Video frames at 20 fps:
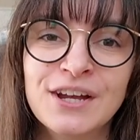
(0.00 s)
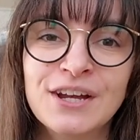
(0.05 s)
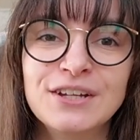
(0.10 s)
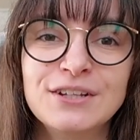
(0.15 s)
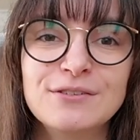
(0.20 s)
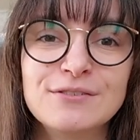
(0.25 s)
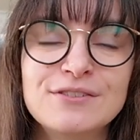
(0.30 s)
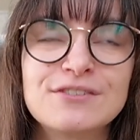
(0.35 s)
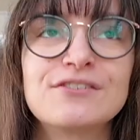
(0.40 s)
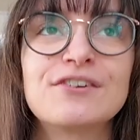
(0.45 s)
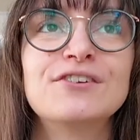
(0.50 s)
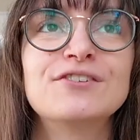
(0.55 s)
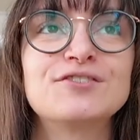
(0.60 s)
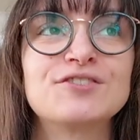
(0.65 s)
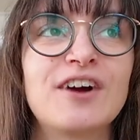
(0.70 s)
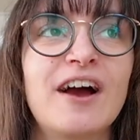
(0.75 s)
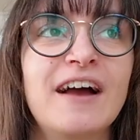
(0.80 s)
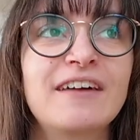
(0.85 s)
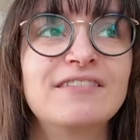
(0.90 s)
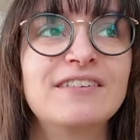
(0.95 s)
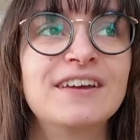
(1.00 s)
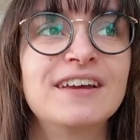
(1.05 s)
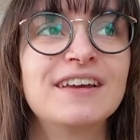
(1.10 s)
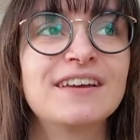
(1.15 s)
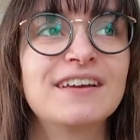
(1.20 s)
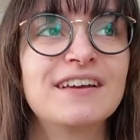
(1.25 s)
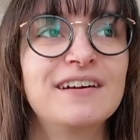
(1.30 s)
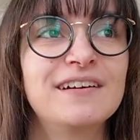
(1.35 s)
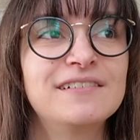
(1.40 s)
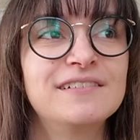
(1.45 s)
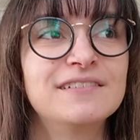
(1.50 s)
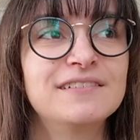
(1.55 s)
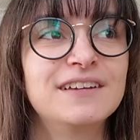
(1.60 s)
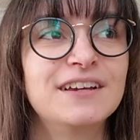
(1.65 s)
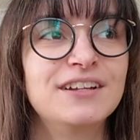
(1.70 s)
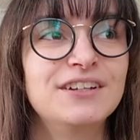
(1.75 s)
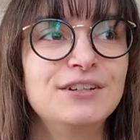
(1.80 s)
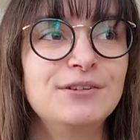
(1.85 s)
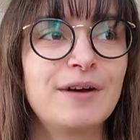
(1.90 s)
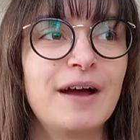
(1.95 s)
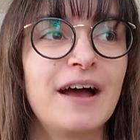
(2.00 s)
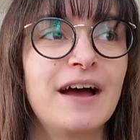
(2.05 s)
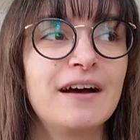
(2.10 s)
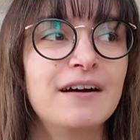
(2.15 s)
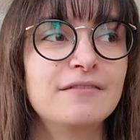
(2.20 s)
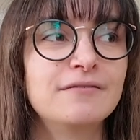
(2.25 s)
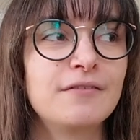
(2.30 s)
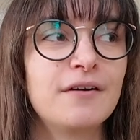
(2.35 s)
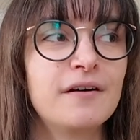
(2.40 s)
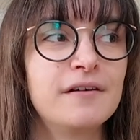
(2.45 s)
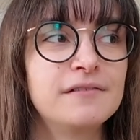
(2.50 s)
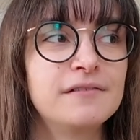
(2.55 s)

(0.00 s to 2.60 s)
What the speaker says: you start driving and you have